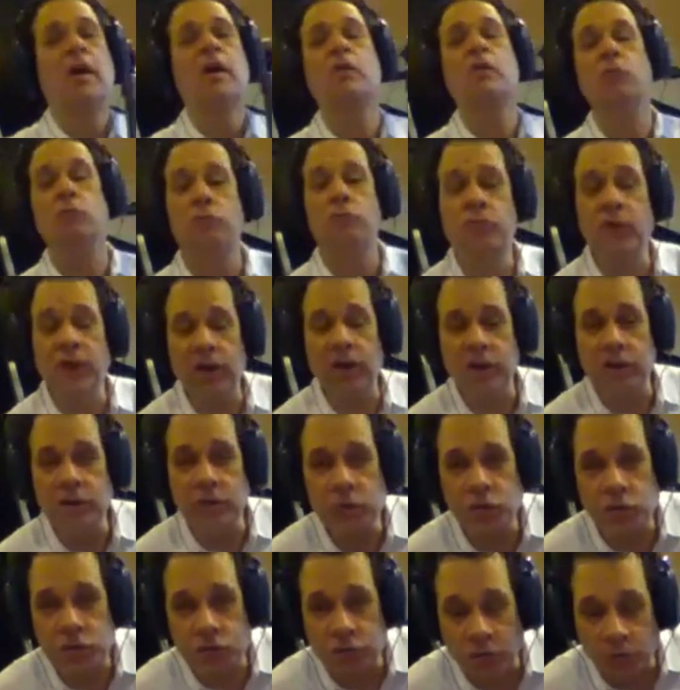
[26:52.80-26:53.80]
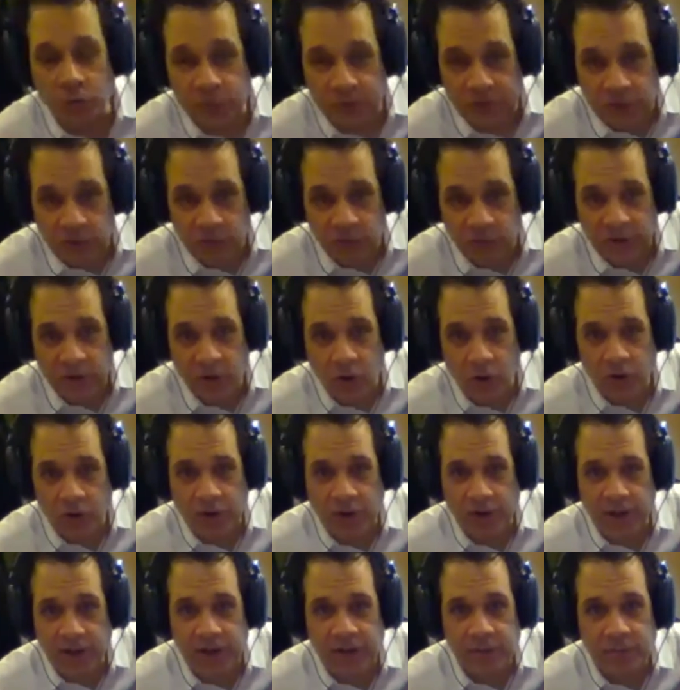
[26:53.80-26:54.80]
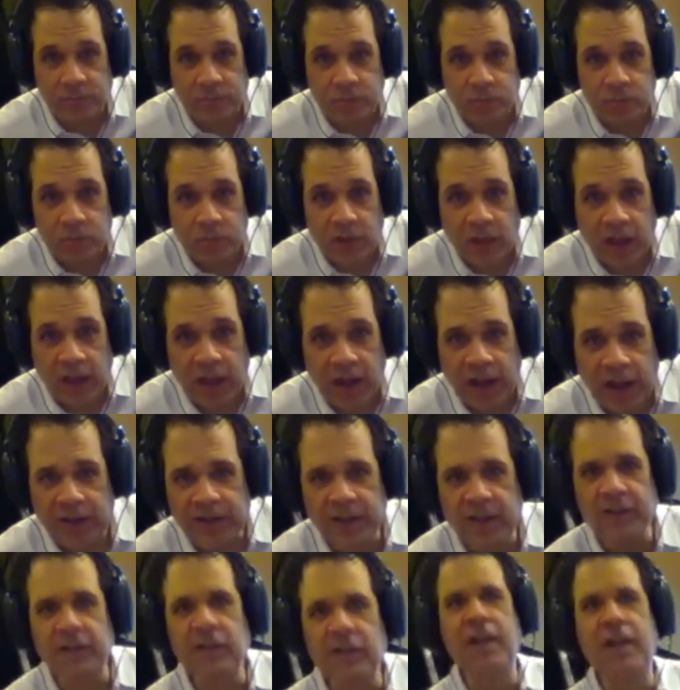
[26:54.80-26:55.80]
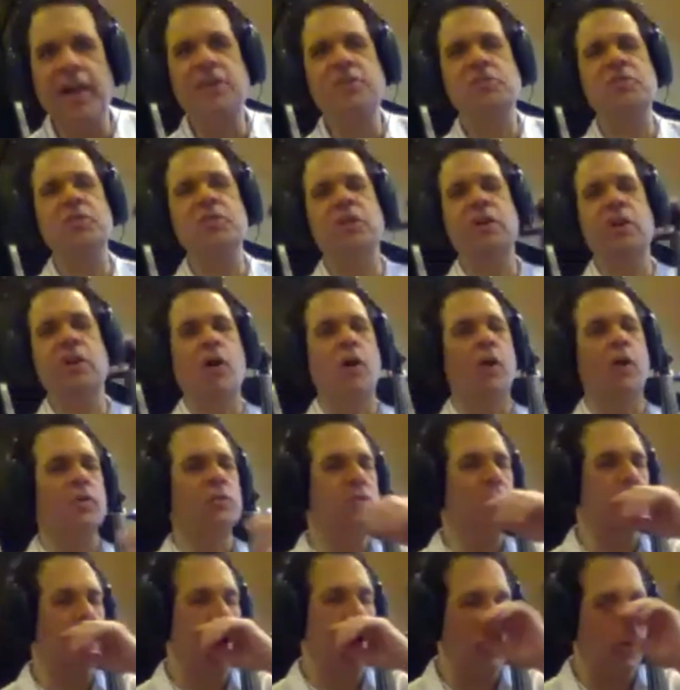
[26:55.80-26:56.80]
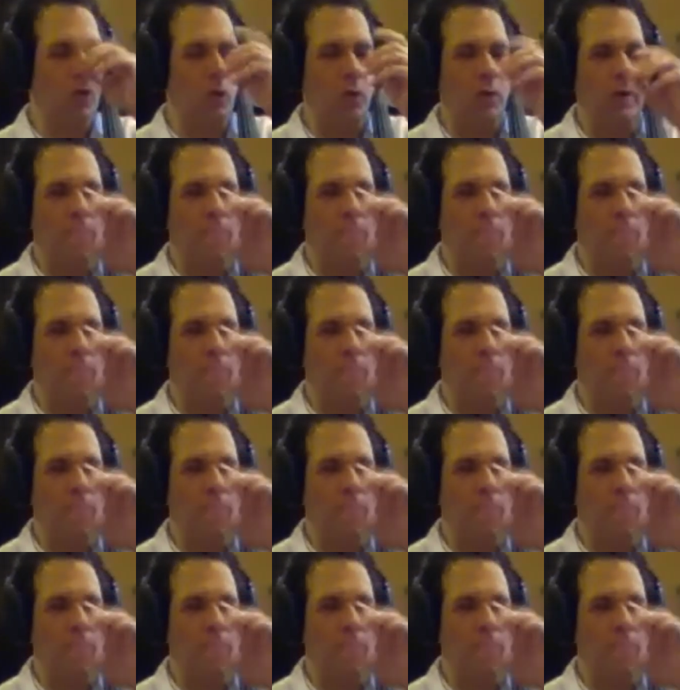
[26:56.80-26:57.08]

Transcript: Very useful fingering, okay? And then the last thing also,